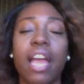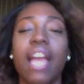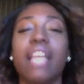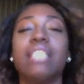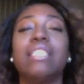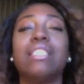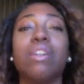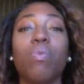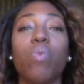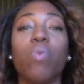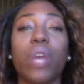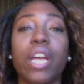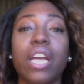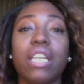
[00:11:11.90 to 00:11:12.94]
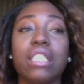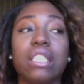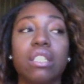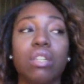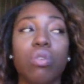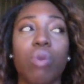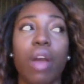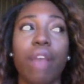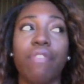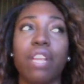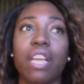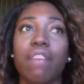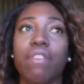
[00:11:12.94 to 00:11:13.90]
And some wigs, you have to
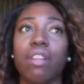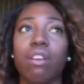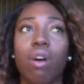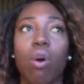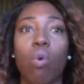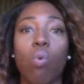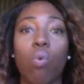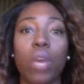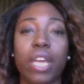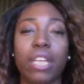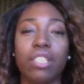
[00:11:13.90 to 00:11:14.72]
give it a week.